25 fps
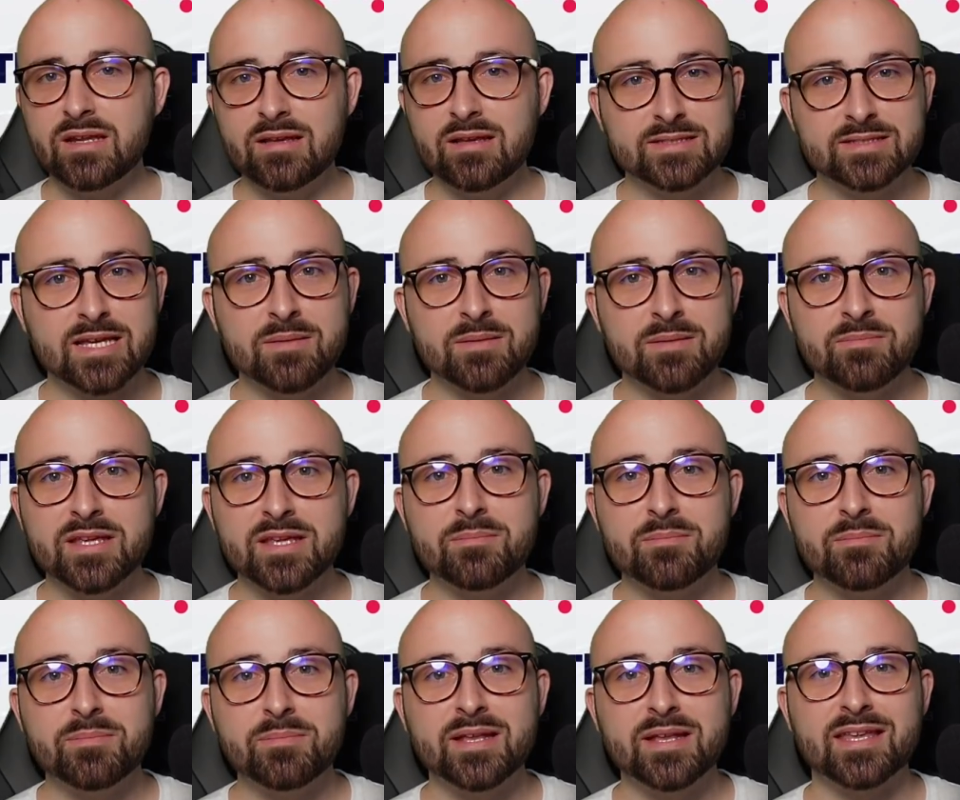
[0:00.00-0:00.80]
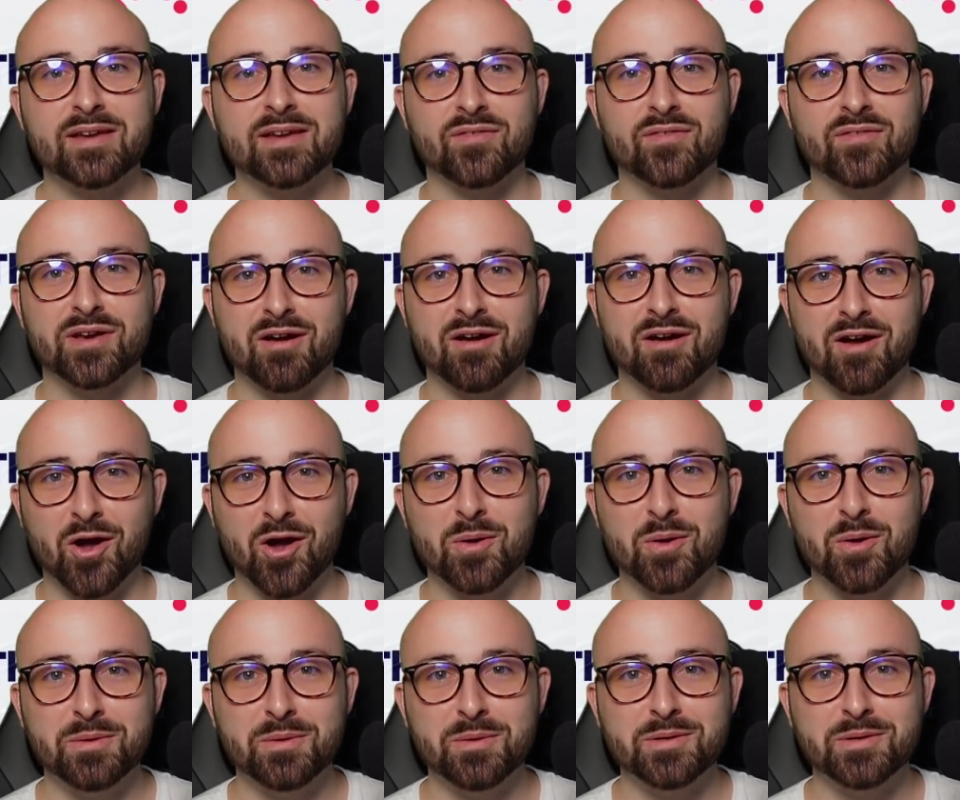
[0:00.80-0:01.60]
Something a bit different. I
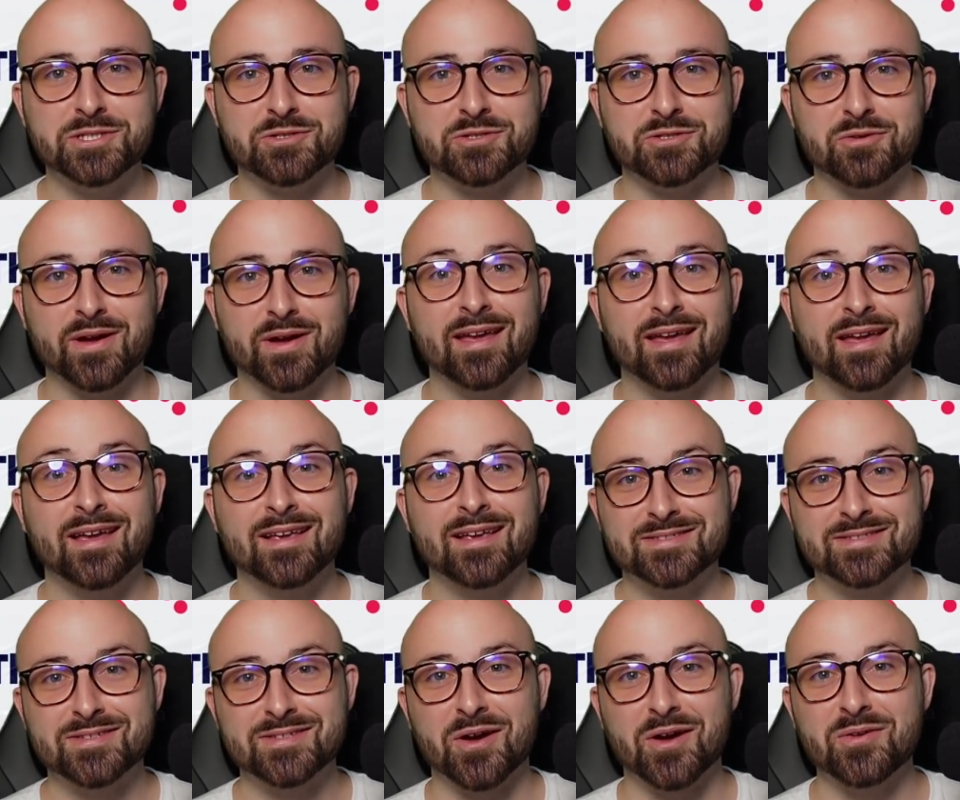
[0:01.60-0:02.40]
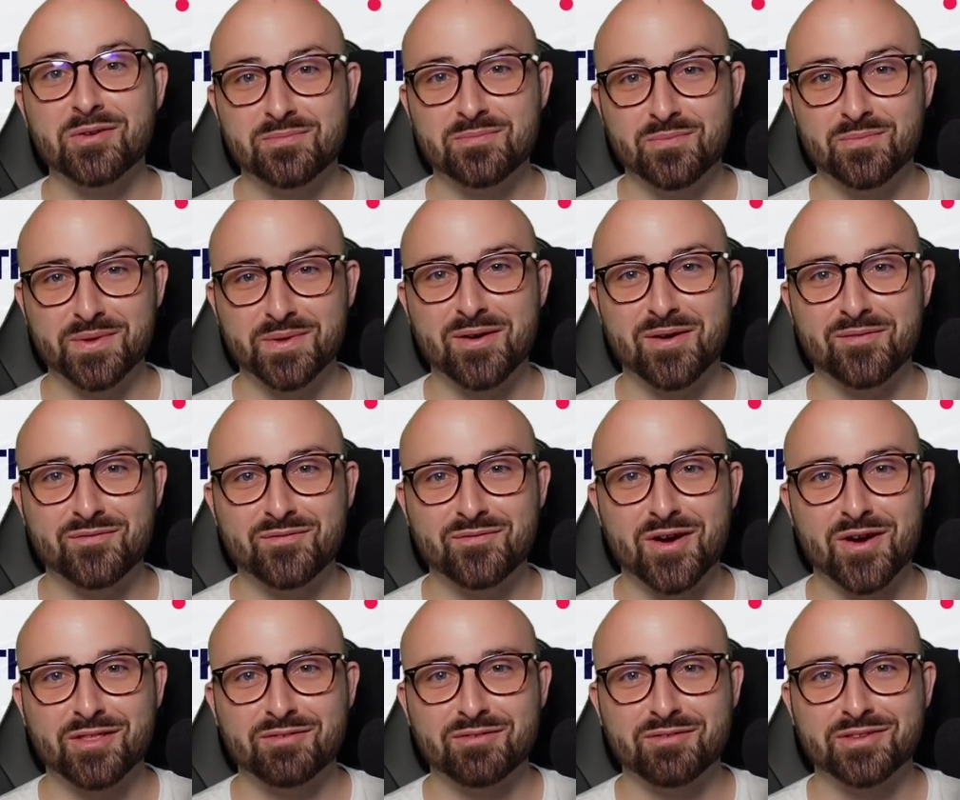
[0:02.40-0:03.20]
hope you enjoy it. So, without
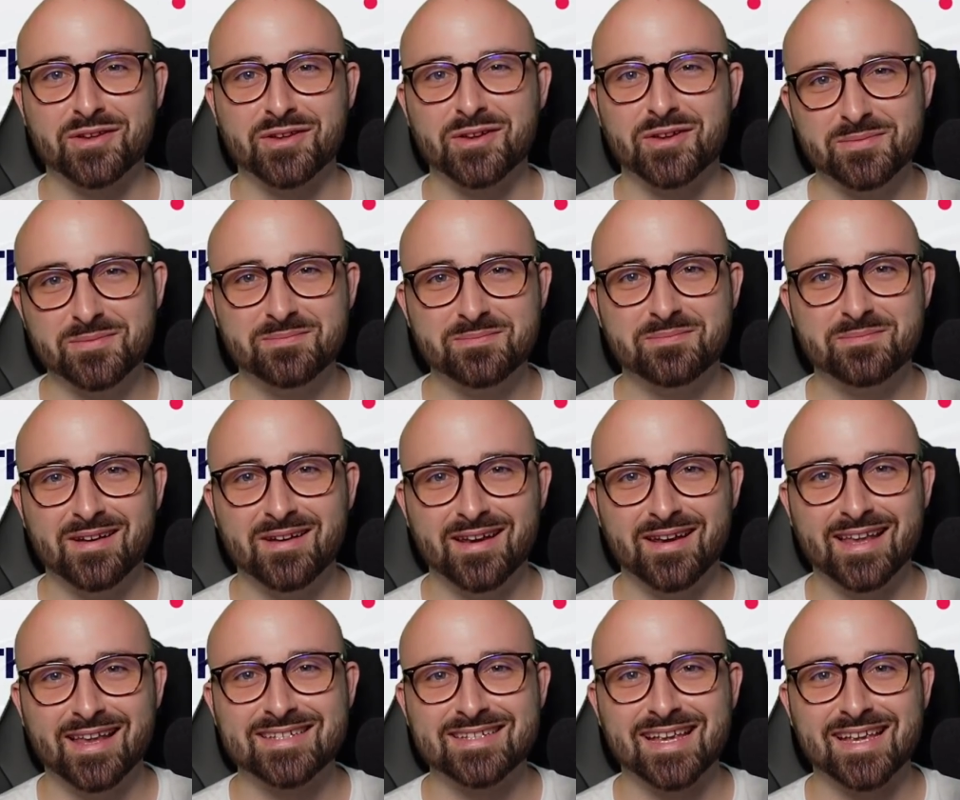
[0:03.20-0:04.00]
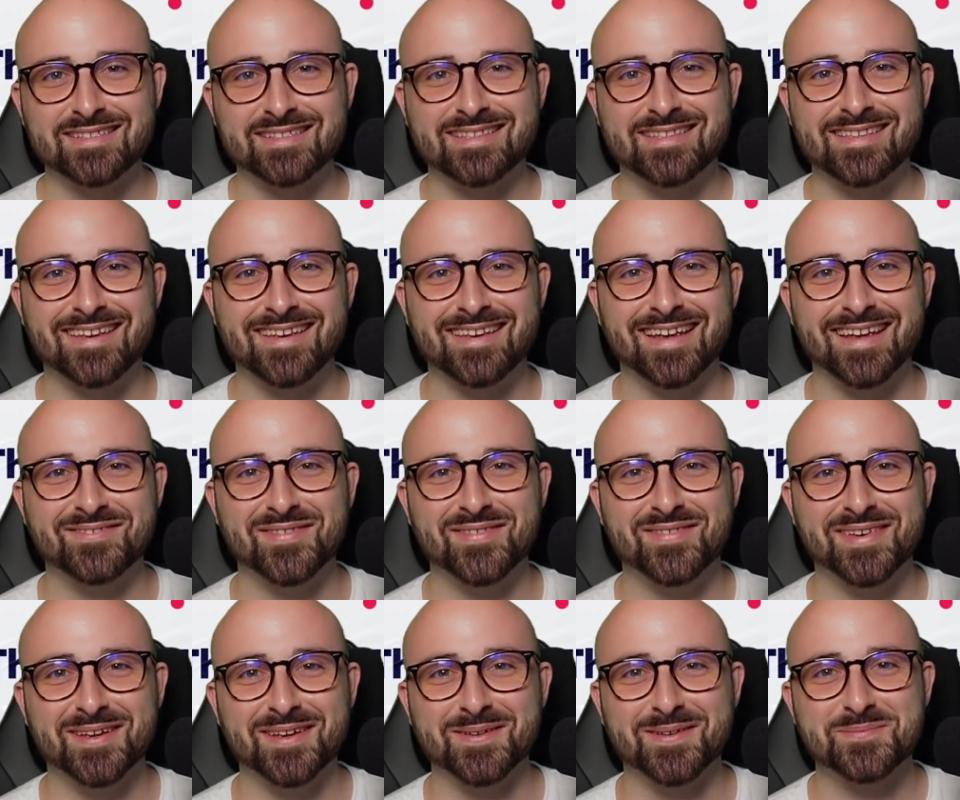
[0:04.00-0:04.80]
further ado, let's get into today's
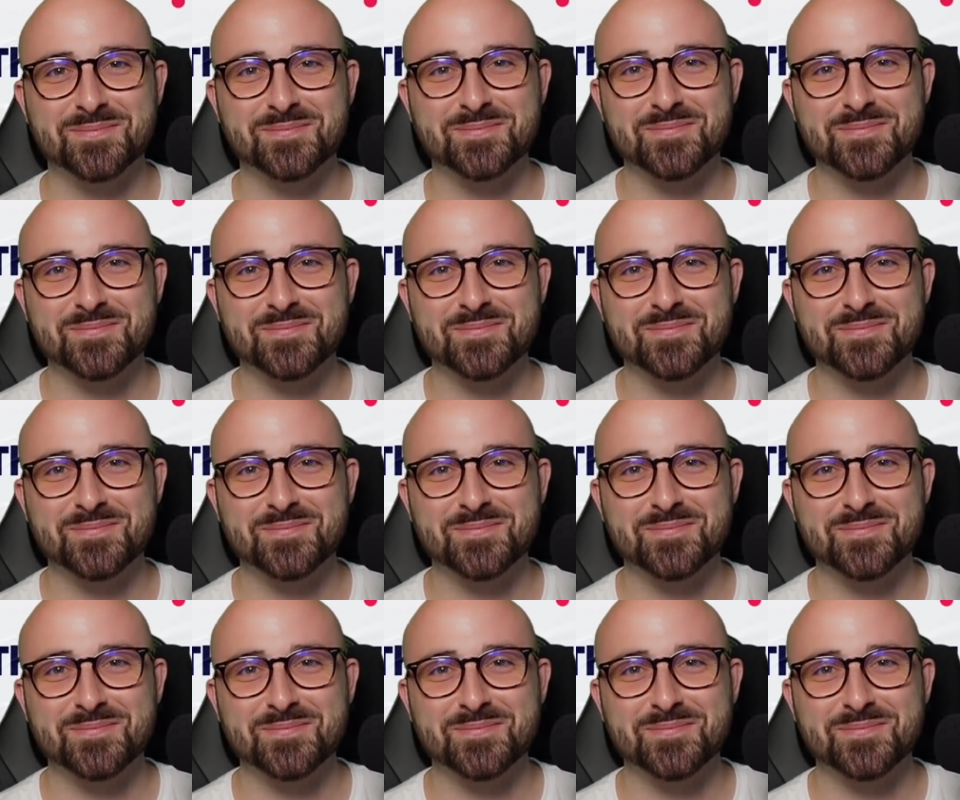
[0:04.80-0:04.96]
video.